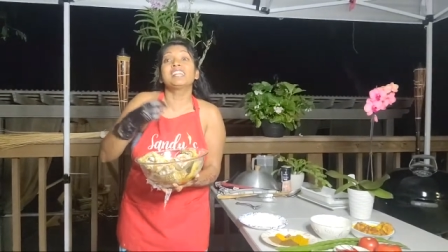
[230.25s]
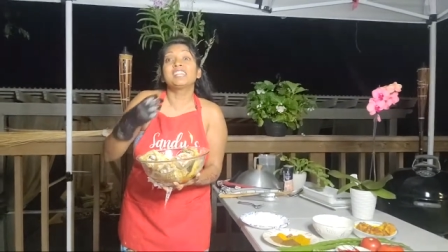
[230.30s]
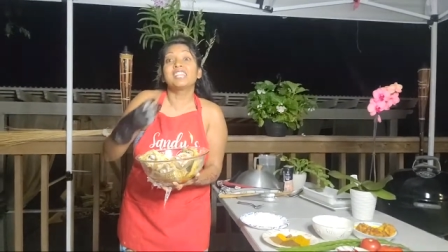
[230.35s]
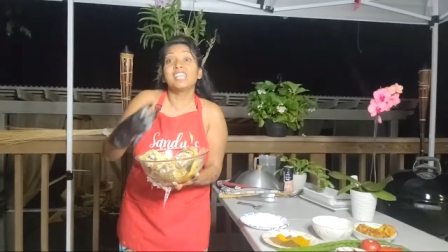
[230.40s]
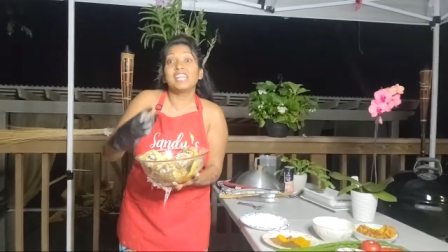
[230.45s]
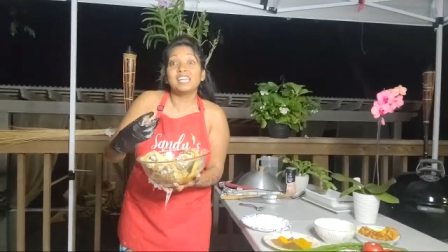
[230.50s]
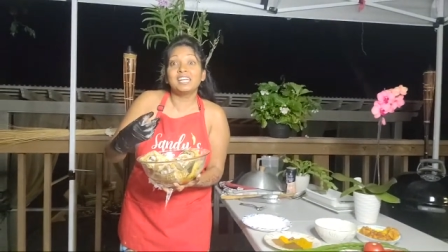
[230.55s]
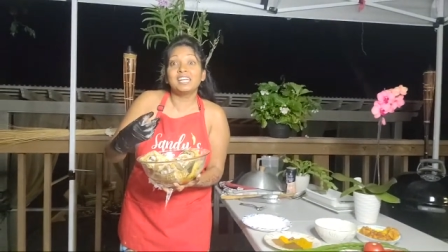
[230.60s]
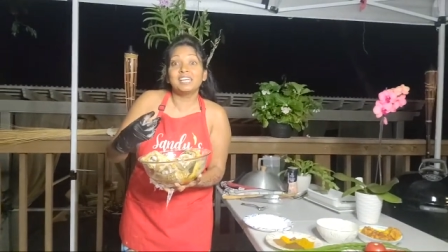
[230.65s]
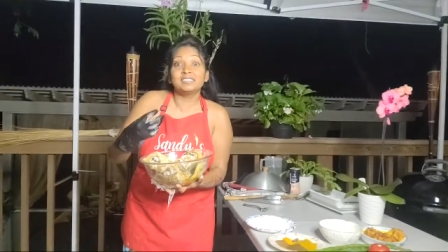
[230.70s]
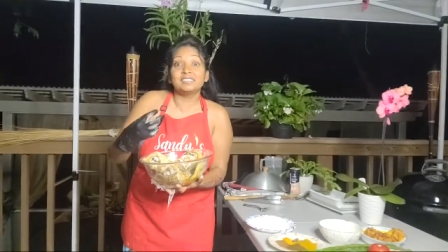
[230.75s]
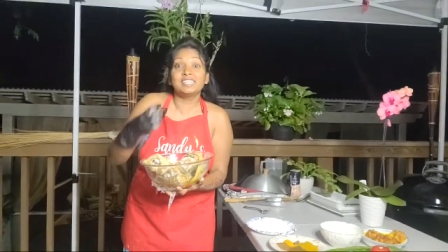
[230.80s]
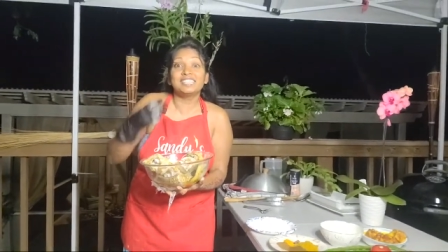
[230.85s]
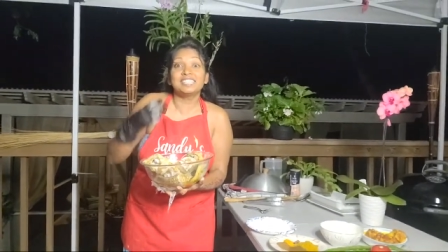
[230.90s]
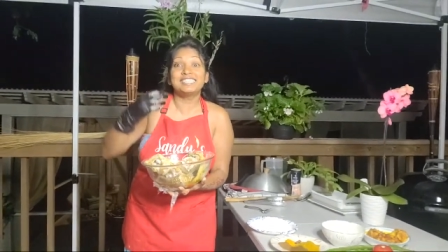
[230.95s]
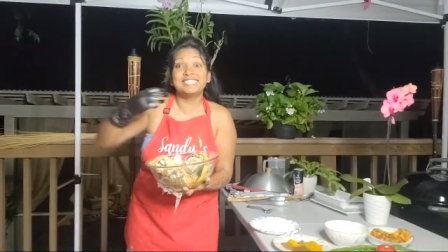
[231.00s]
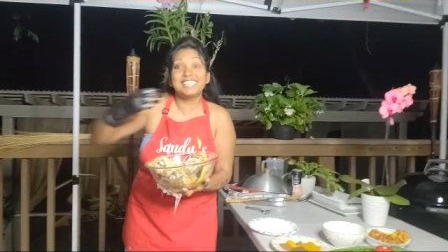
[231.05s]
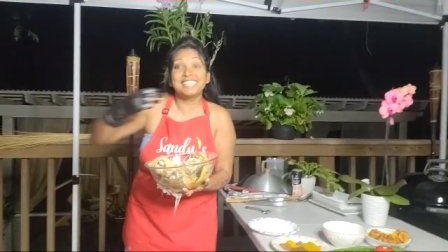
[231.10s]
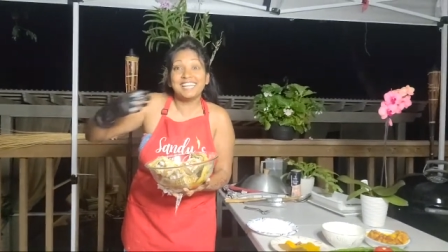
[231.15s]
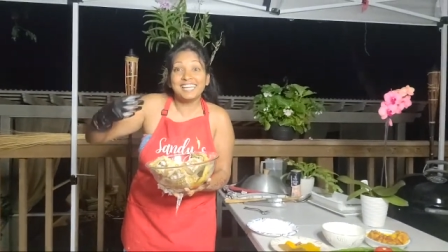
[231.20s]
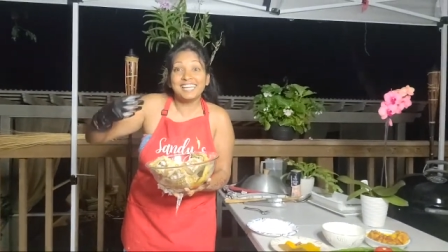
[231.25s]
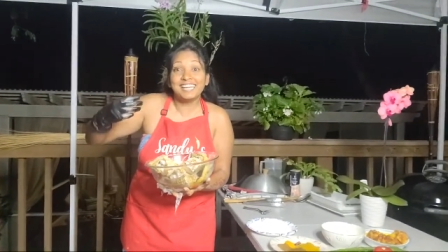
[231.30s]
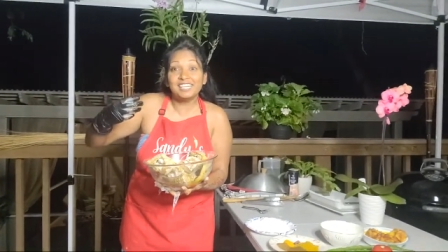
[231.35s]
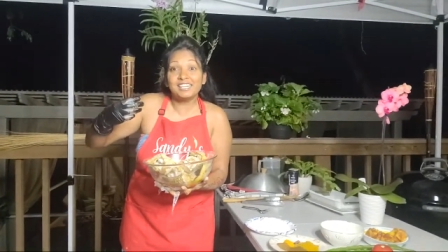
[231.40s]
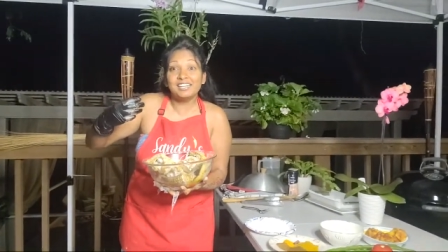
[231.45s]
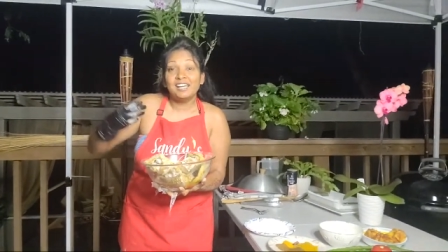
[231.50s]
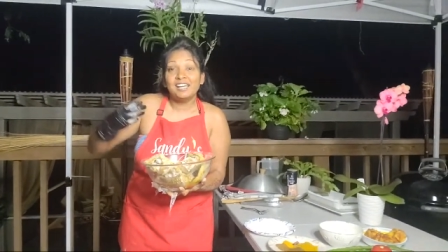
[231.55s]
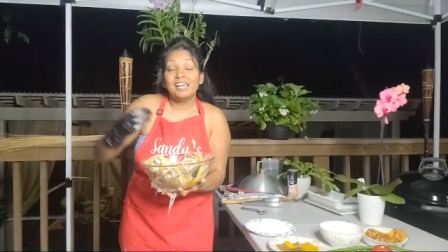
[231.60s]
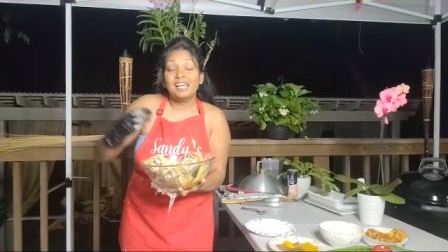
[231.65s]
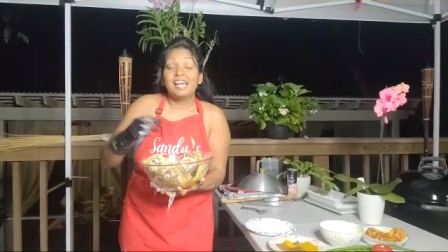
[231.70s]
the
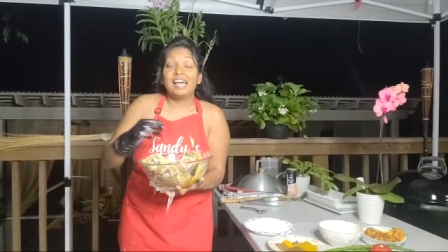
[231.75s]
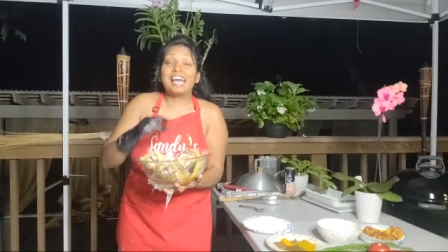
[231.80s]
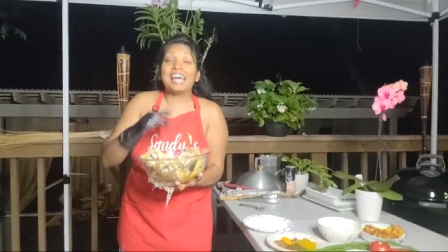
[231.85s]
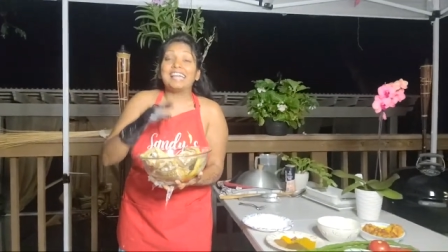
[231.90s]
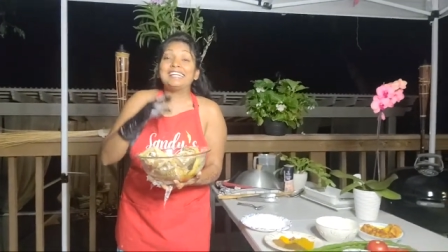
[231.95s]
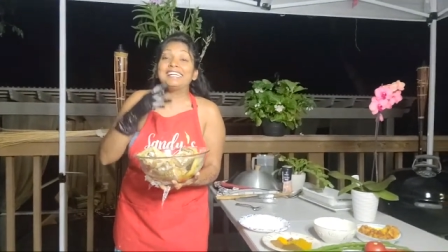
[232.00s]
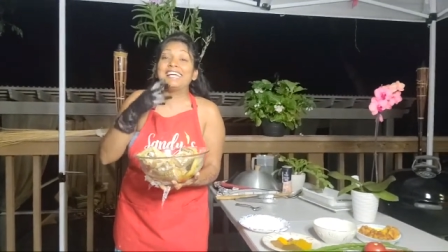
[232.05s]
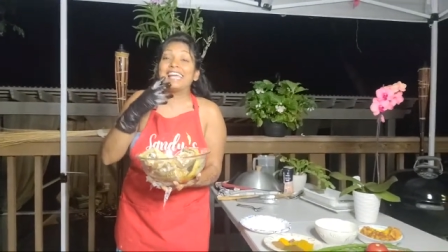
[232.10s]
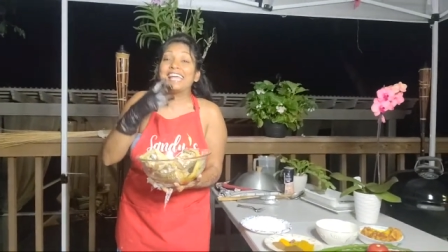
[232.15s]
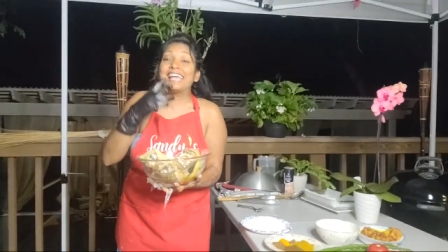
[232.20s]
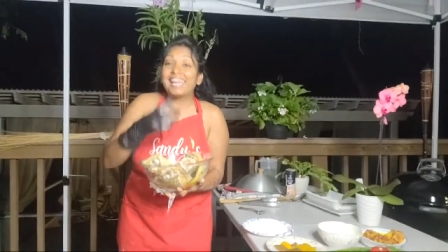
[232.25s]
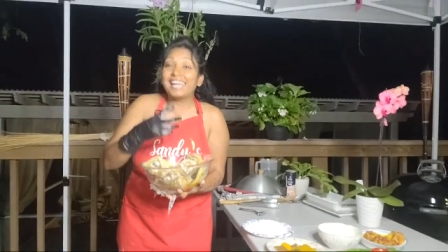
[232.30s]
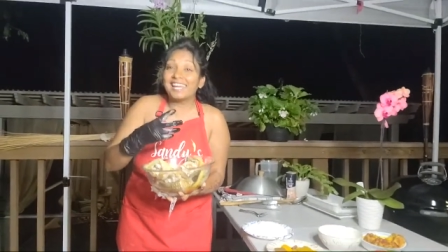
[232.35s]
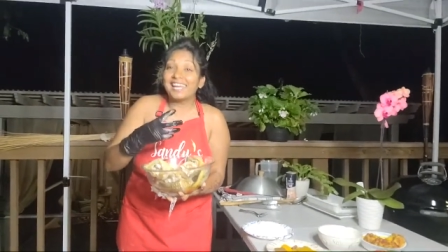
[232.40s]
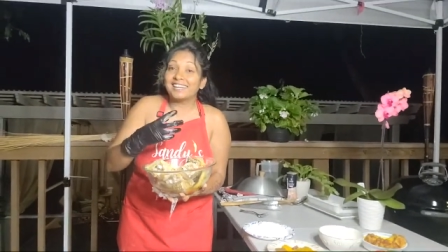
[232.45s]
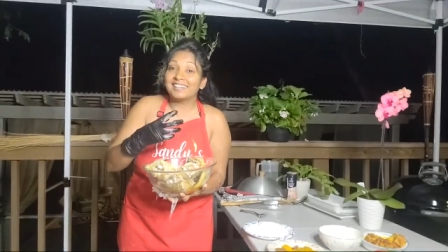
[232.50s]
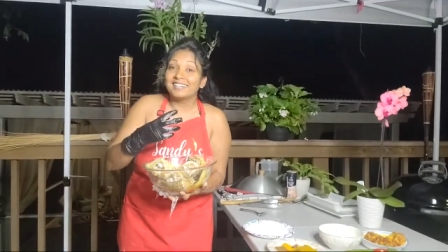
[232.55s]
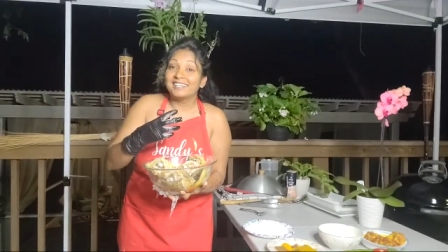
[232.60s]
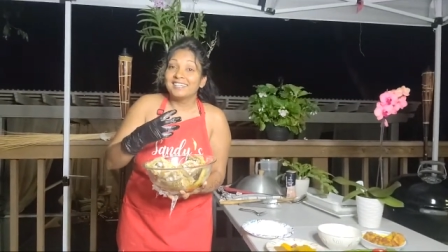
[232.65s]
tail and the head.